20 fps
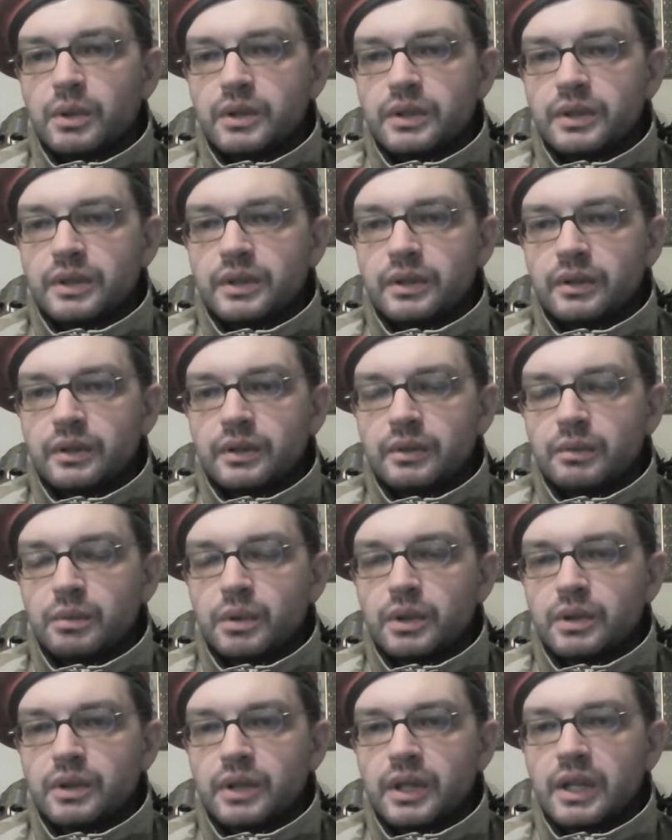
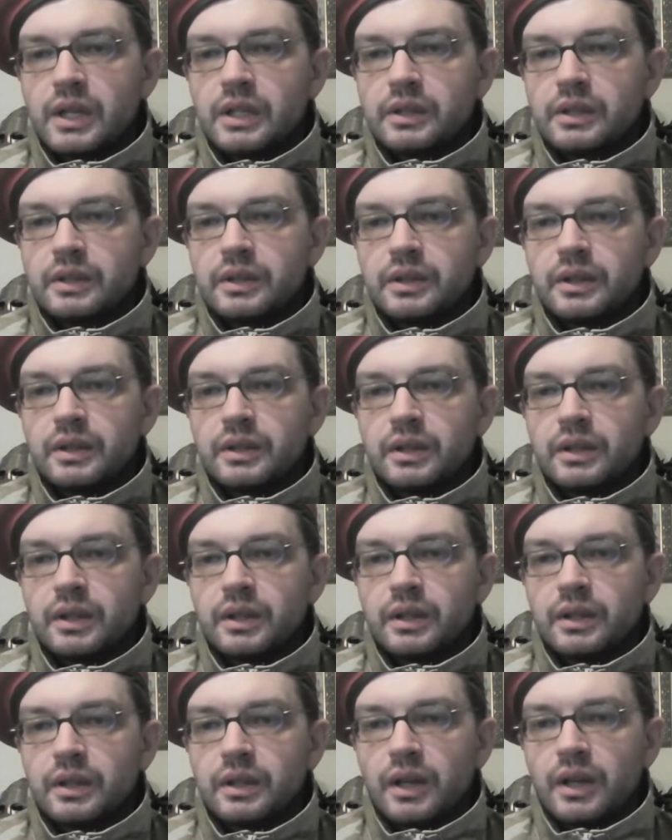was killed
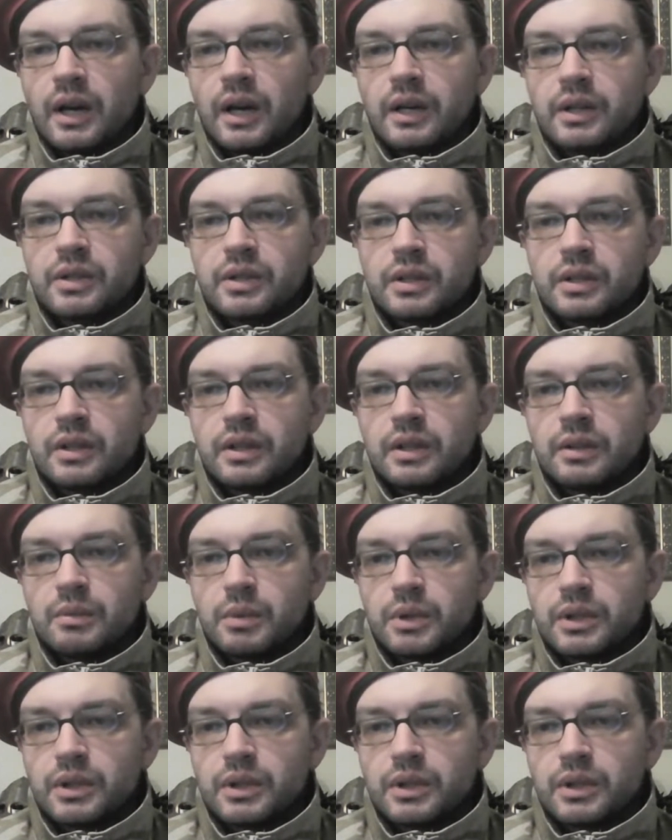in action.